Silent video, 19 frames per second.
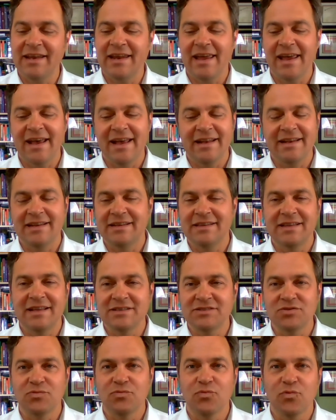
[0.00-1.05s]
and it
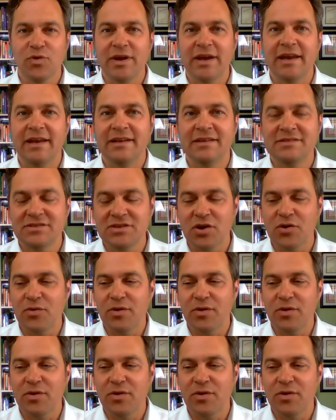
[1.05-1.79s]
doesn't read. So